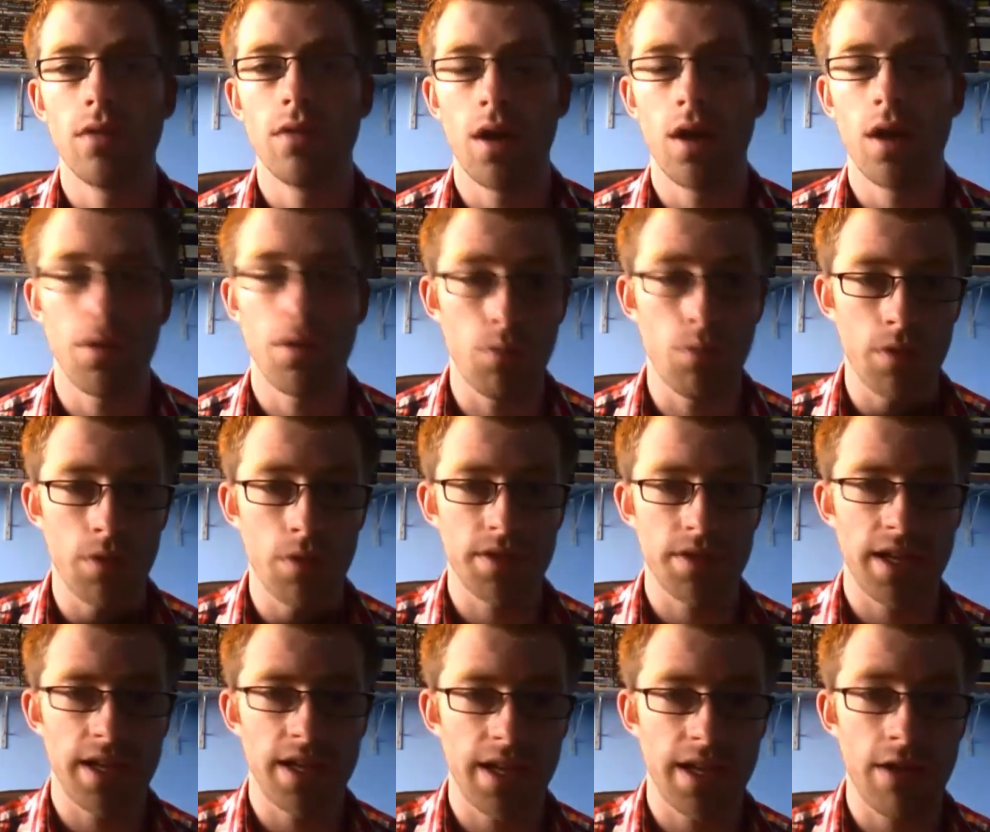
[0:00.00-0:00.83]
of
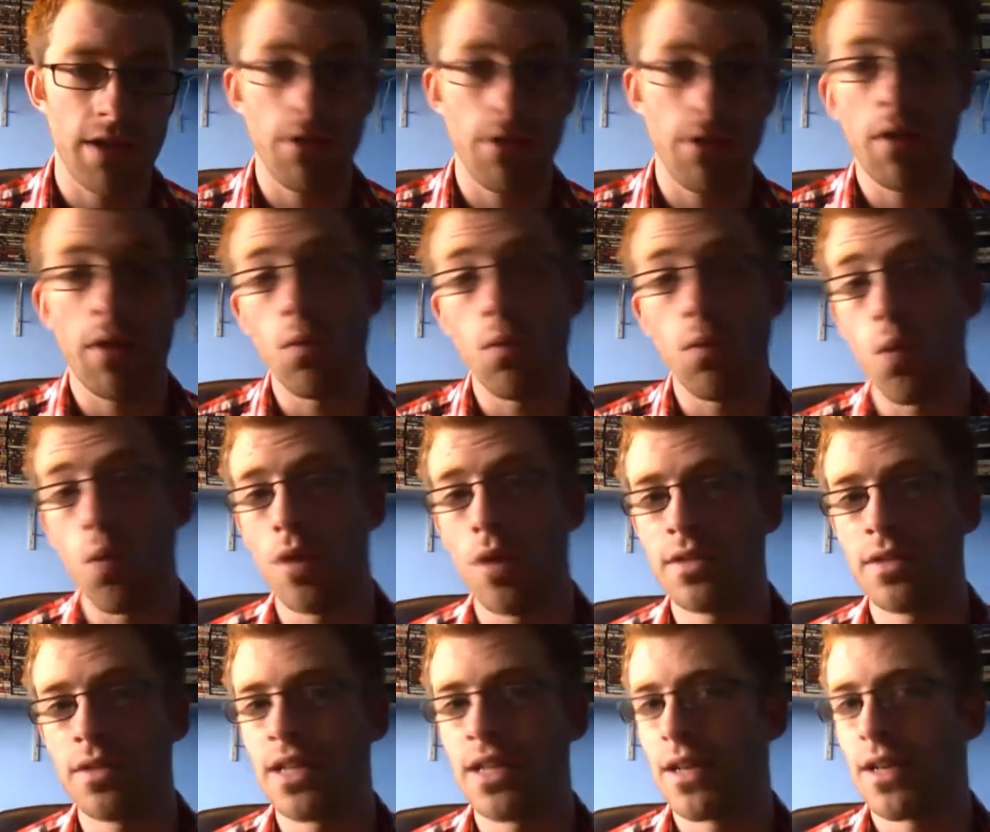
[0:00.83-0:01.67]
one deck hero and
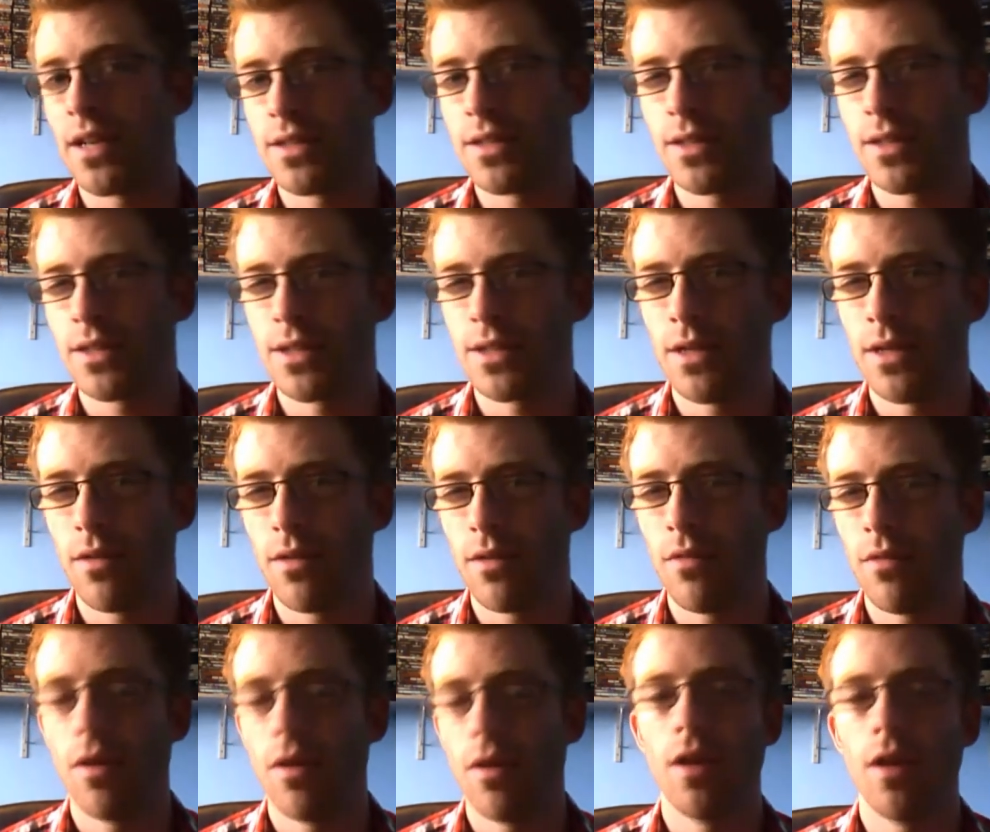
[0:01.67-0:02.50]
one tactics
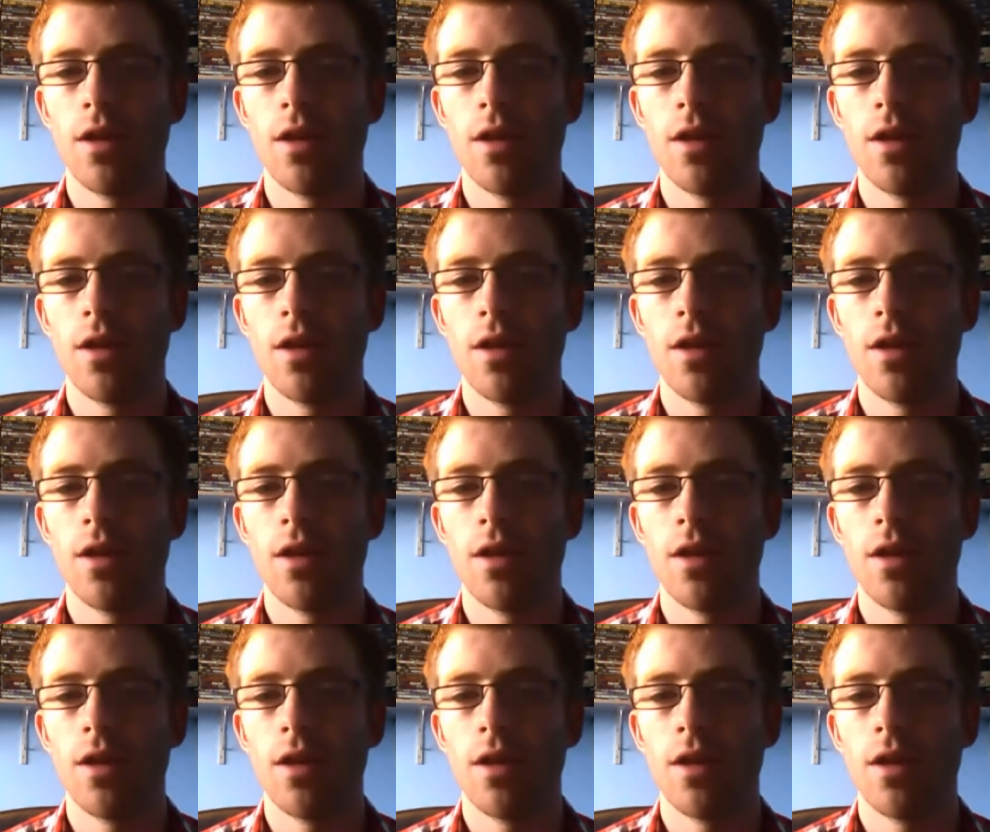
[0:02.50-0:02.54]
hero,